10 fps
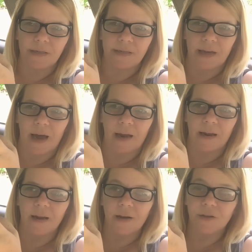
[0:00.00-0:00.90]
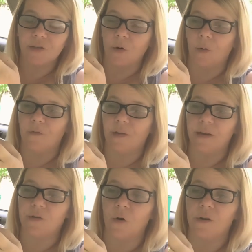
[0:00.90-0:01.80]
set. So if
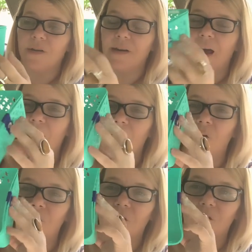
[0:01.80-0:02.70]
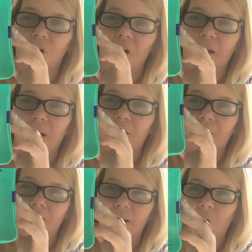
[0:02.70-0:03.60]
these aren't together, you're not getting the
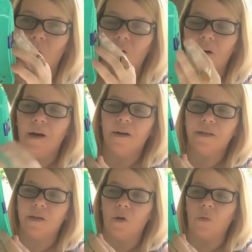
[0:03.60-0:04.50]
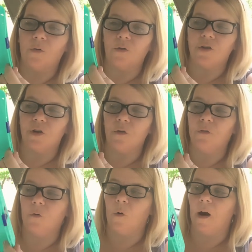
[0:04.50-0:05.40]
deal. So they're two
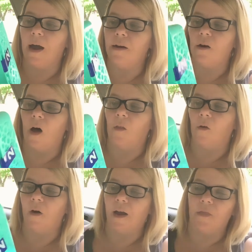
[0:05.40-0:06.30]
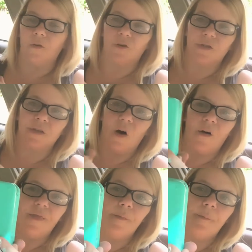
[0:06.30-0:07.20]
for a dollar, and they're just
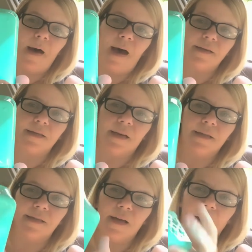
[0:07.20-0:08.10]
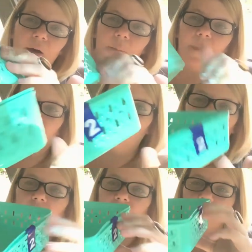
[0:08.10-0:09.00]
calling them baskets, but they're
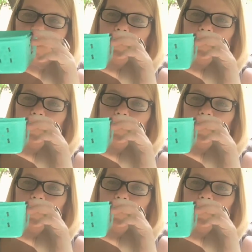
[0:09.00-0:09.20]
in this